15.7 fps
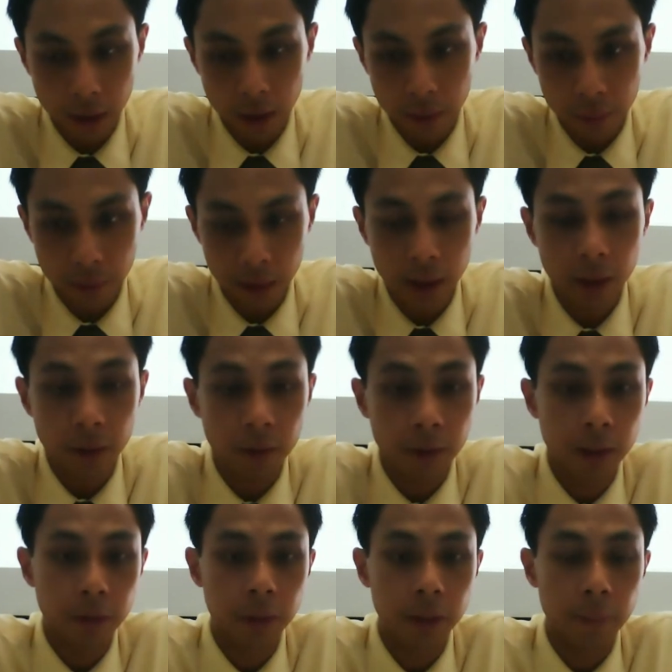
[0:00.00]
second or
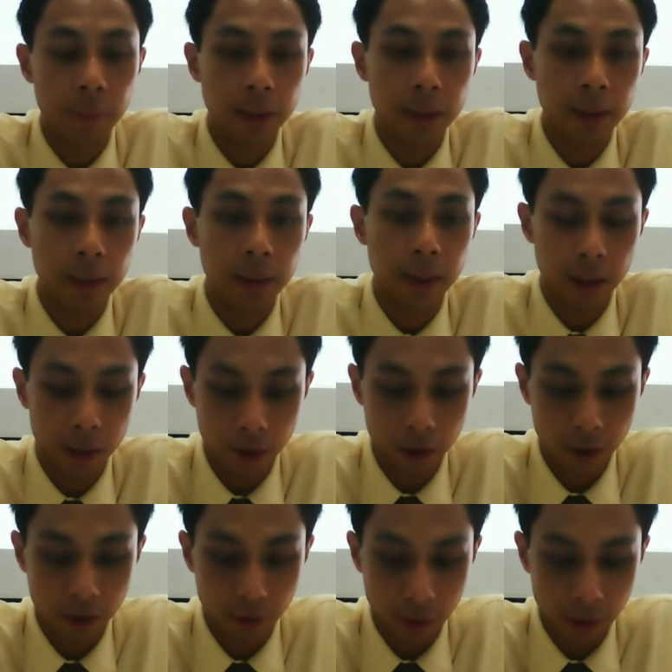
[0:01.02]
third trimester that a
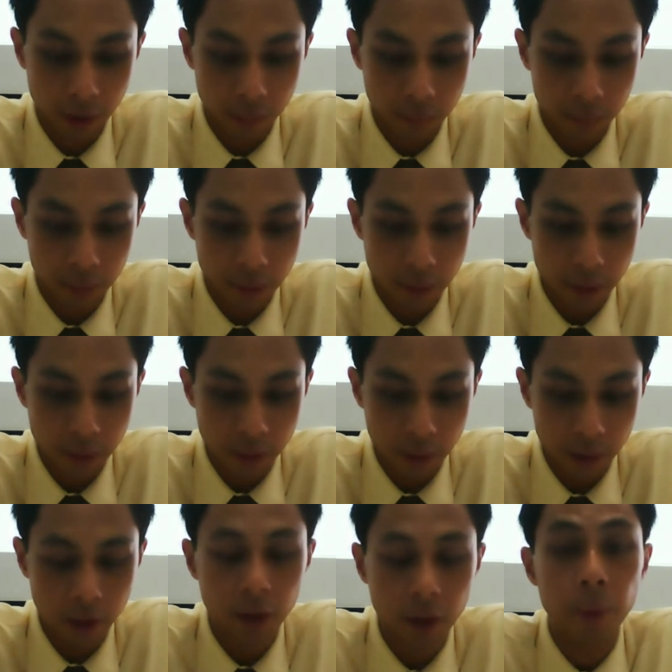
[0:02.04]

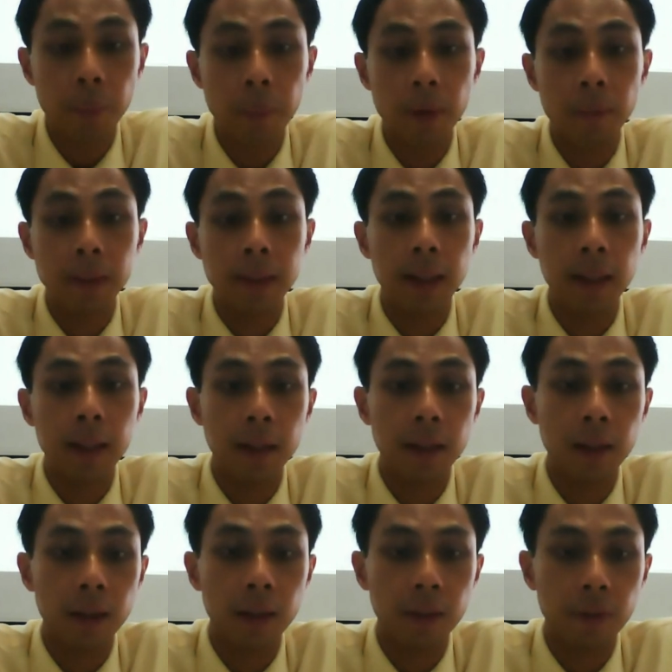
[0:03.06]
lot of people mistaken
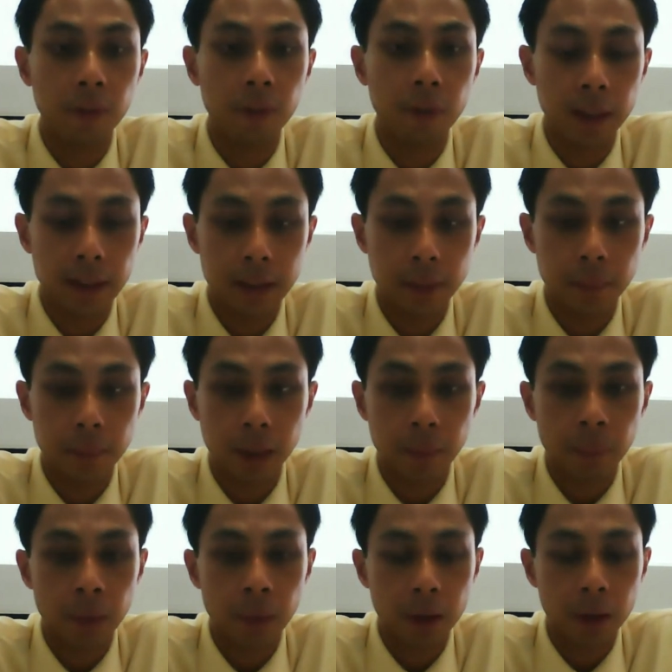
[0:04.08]
it for
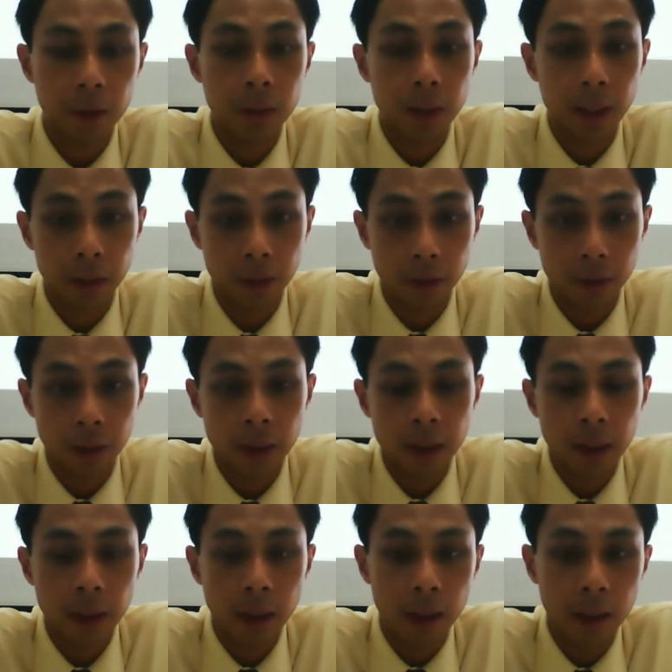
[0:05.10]
eczema. Those are not.
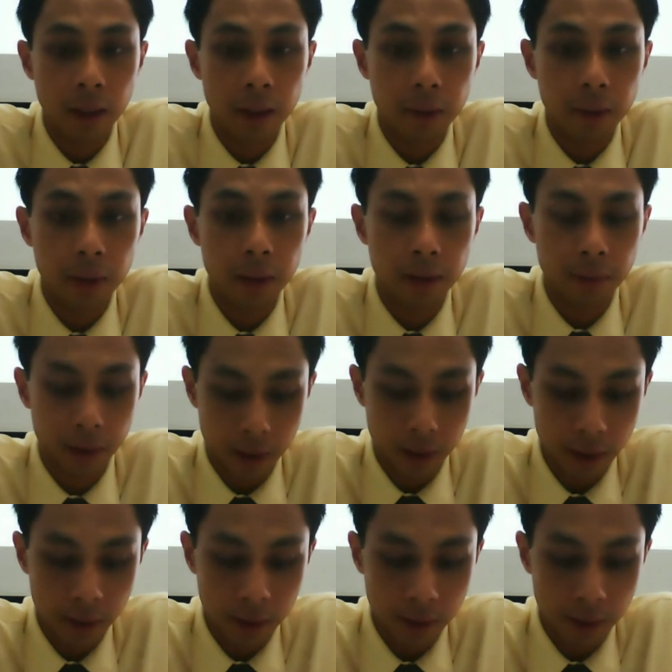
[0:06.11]
During the
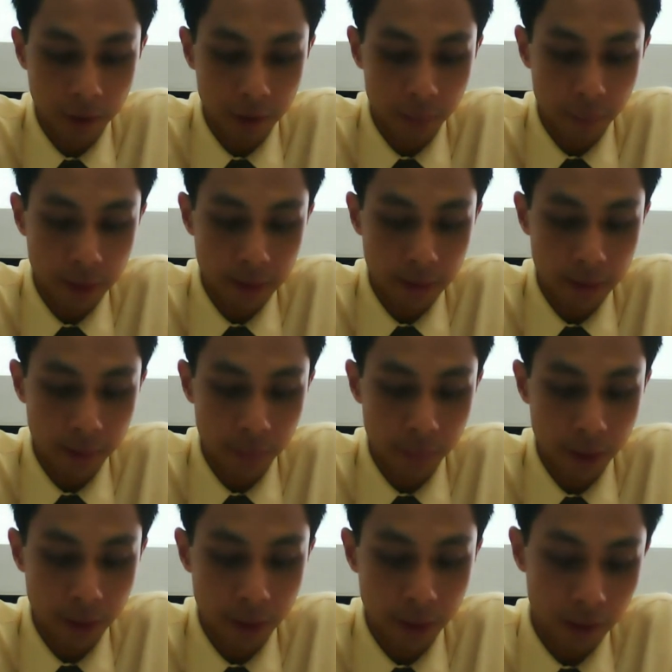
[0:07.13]
second and third trimester,
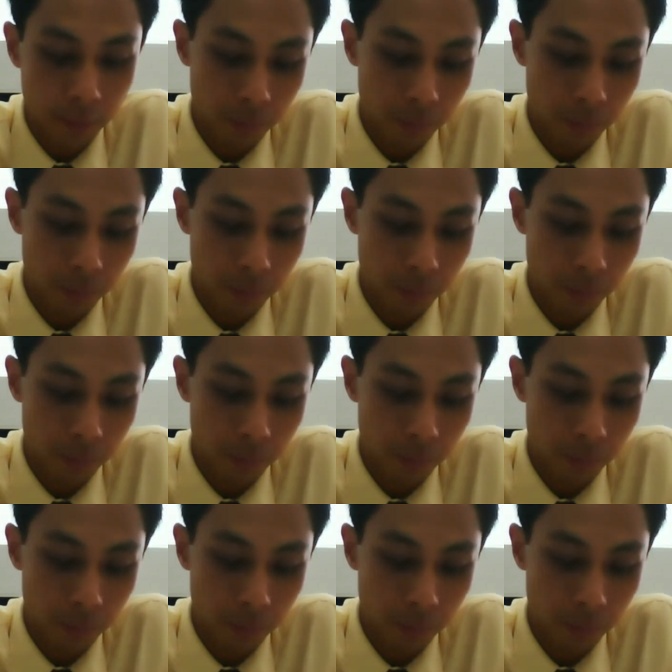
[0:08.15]
meaning